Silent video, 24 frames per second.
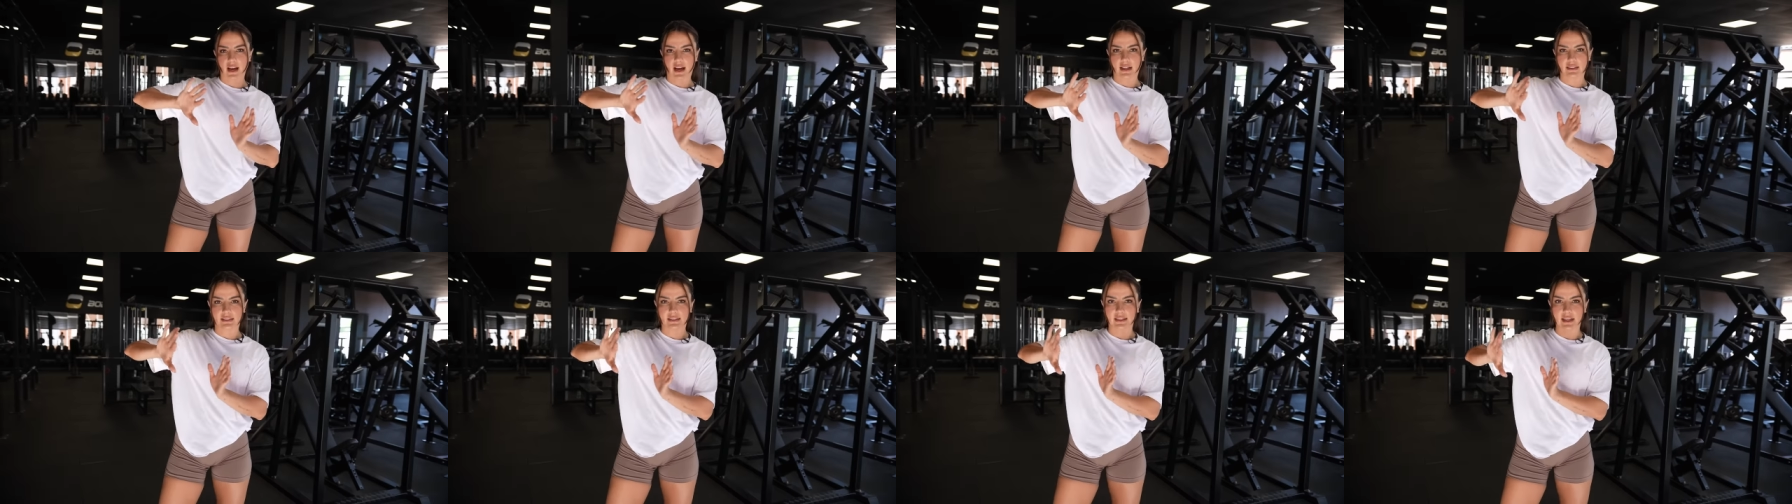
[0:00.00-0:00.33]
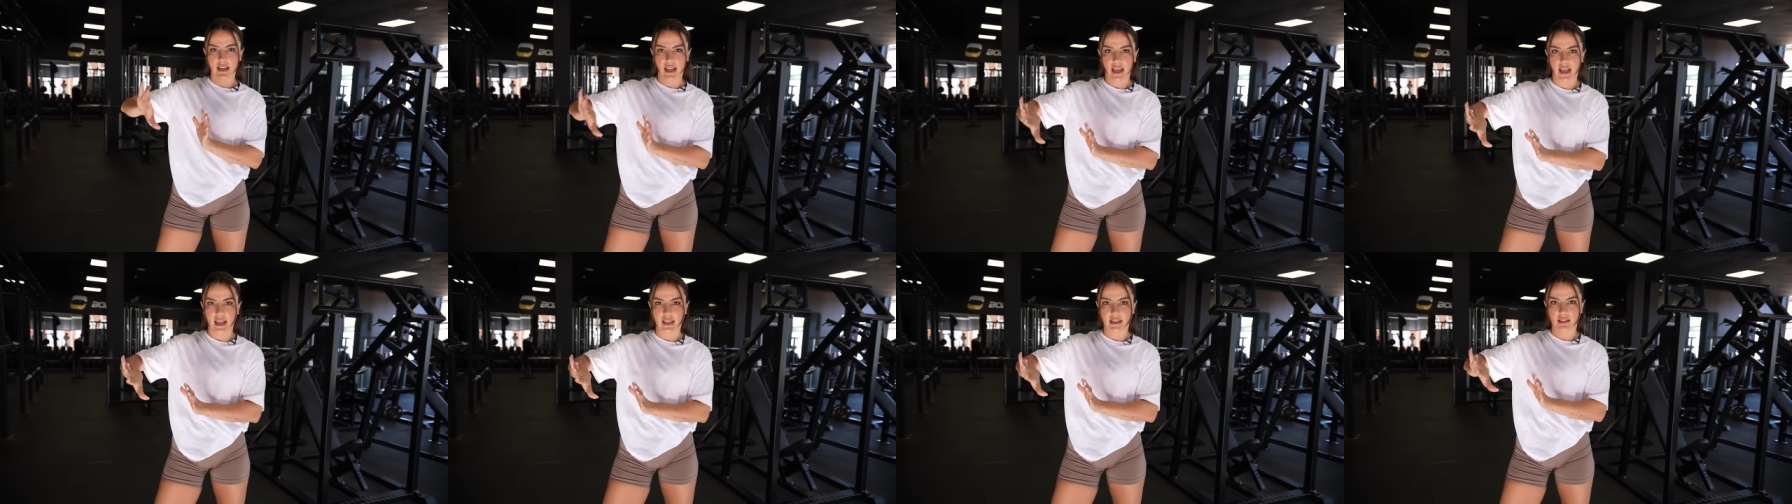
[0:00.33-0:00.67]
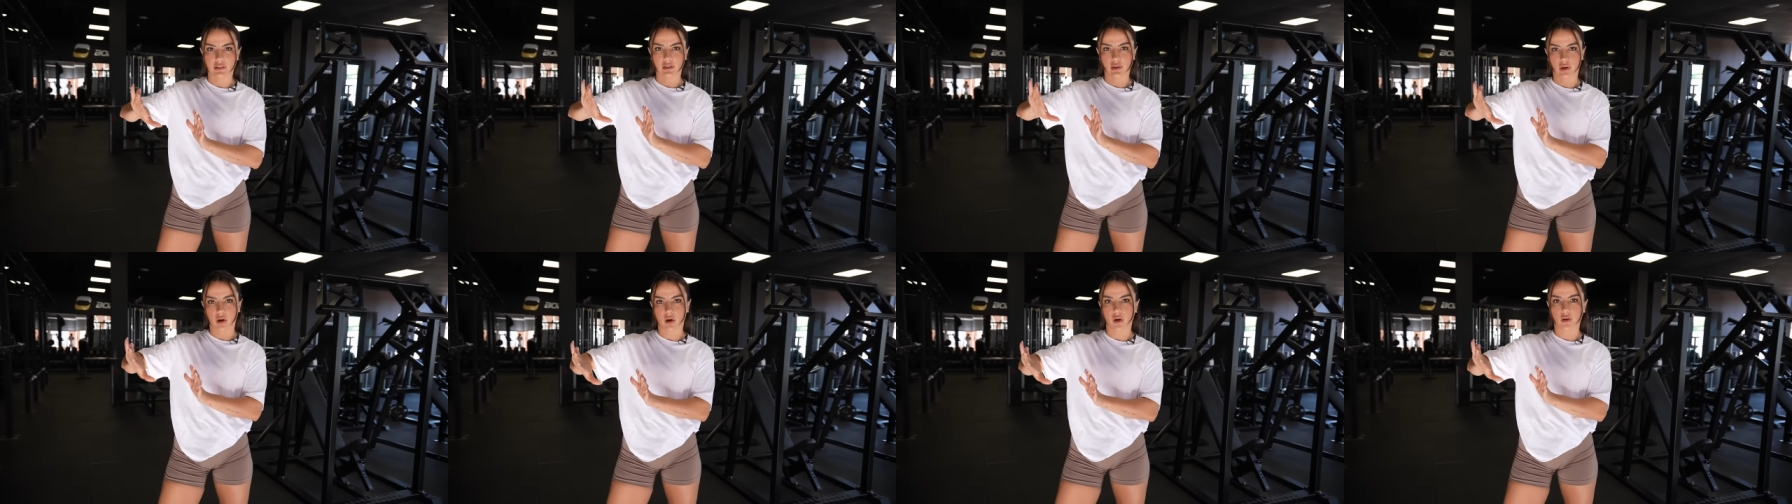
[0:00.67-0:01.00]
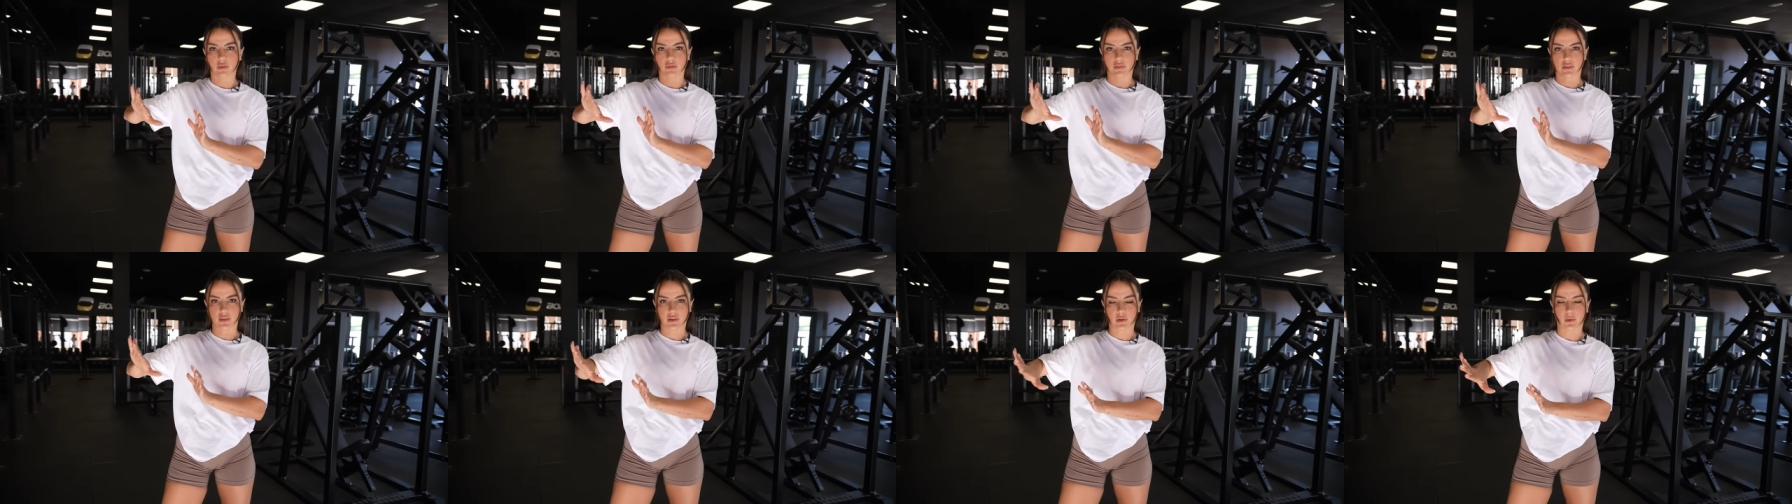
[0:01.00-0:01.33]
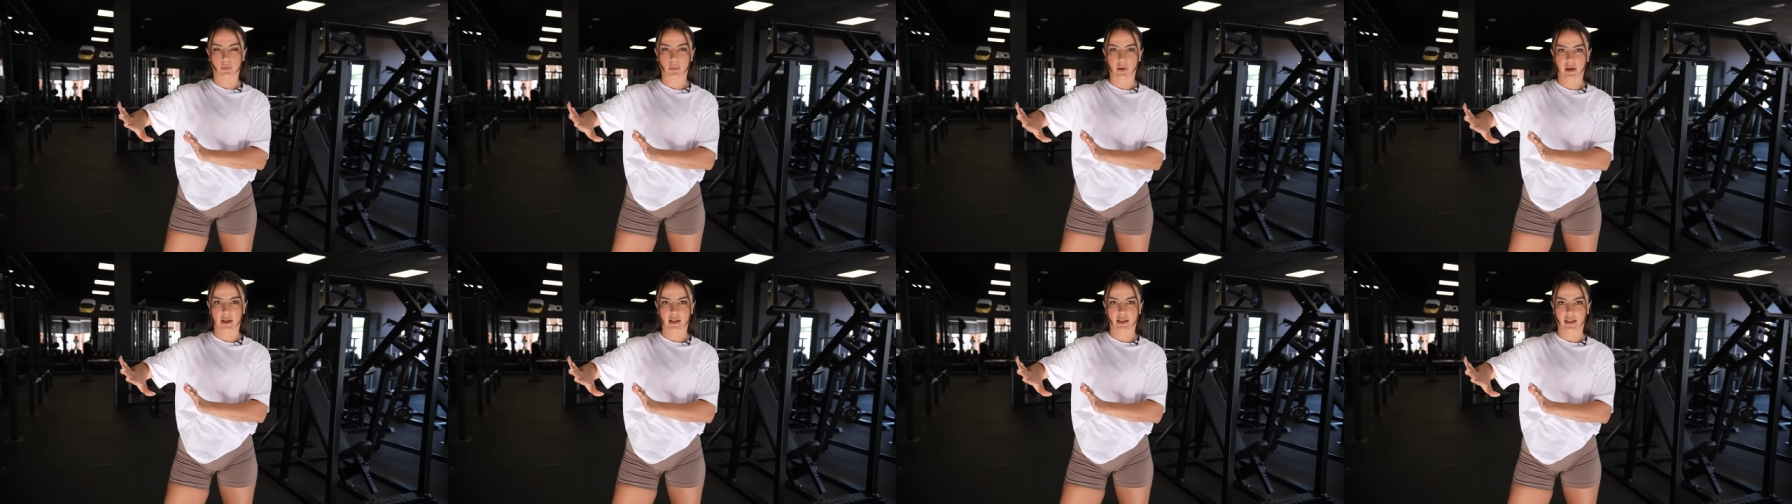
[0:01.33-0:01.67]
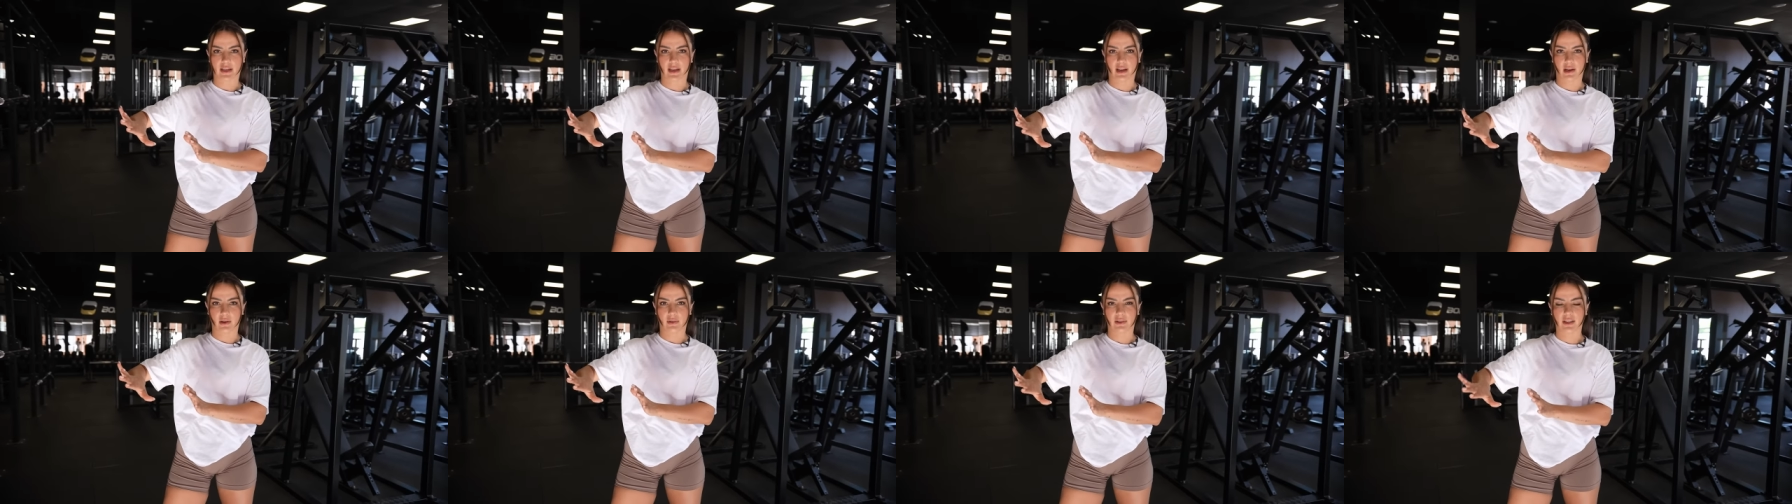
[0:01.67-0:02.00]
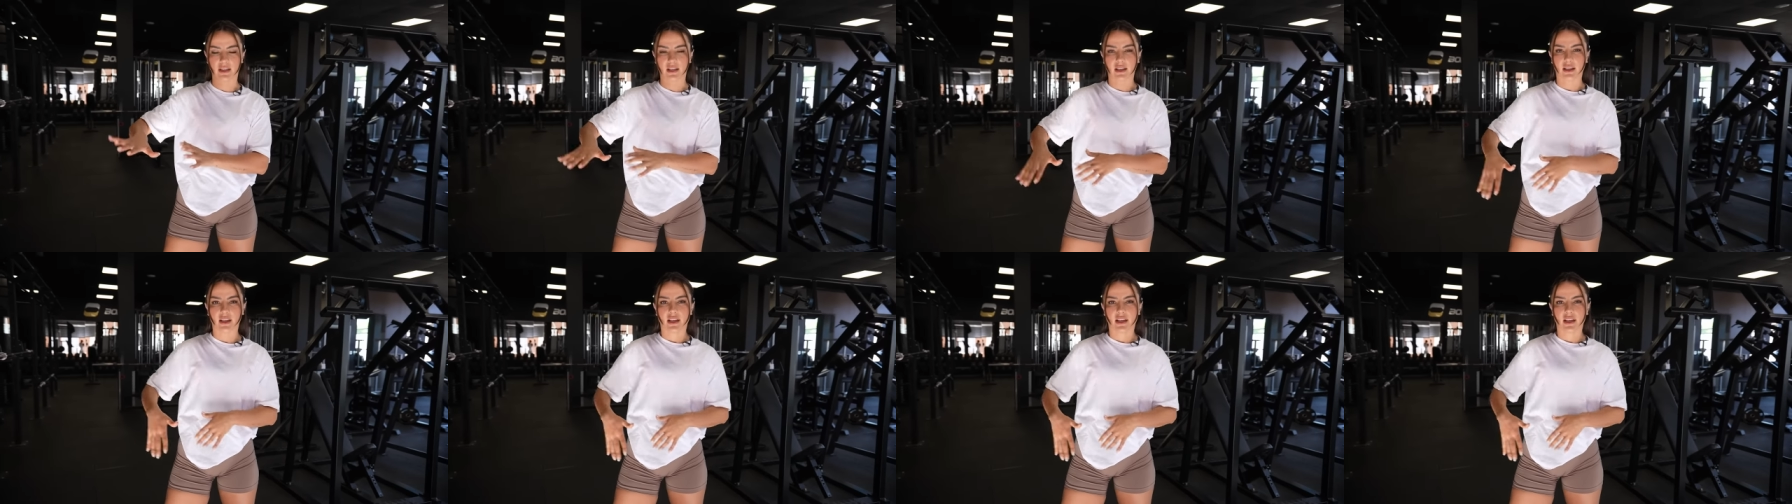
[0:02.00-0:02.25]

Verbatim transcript: at the end of your workout.